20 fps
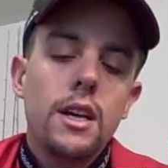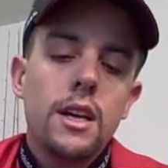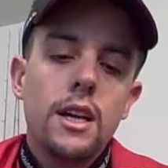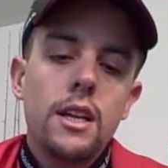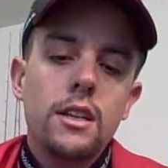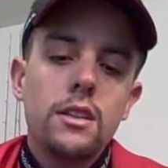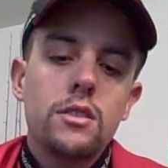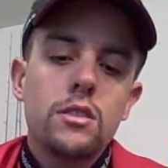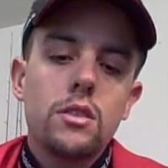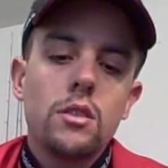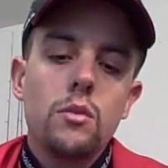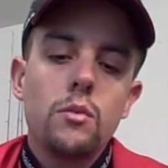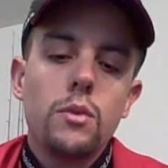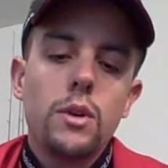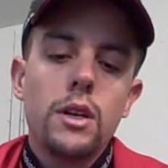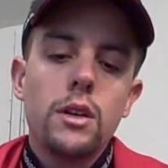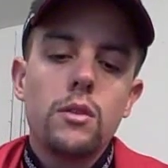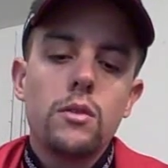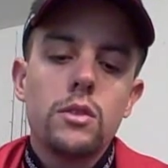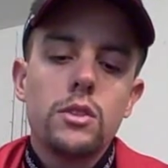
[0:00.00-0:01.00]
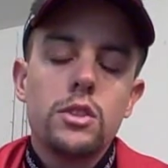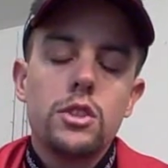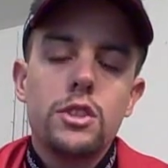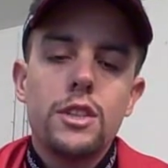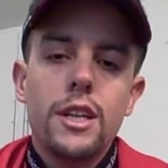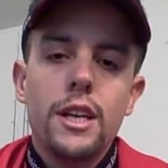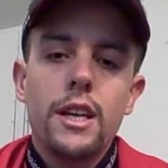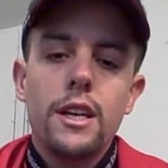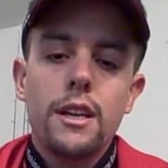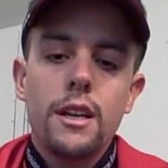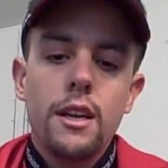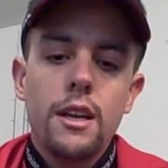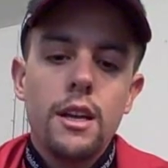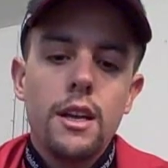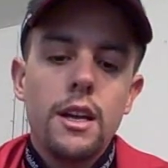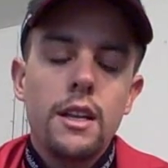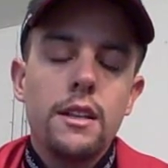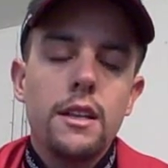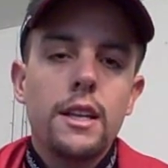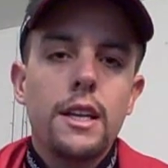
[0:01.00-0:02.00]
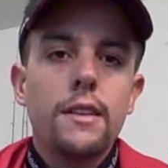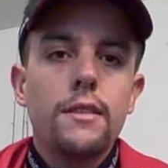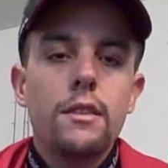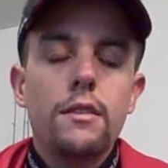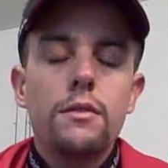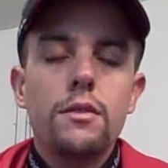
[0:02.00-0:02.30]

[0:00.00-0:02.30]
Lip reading: and it's going to wiggle and shake, and then give it